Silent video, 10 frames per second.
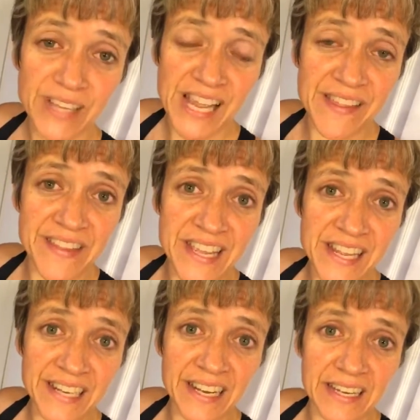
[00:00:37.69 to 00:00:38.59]
and
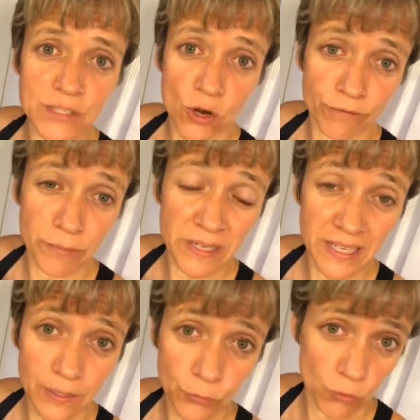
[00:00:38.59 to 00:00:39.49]
then it's hard for me to
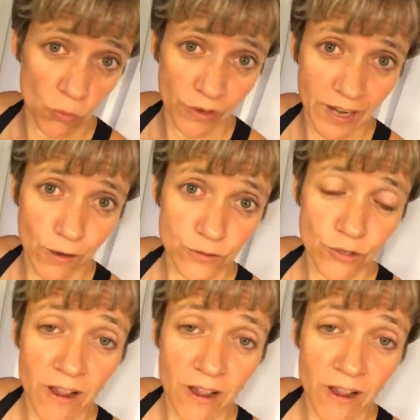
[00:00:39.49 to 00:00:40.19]
get through a workout.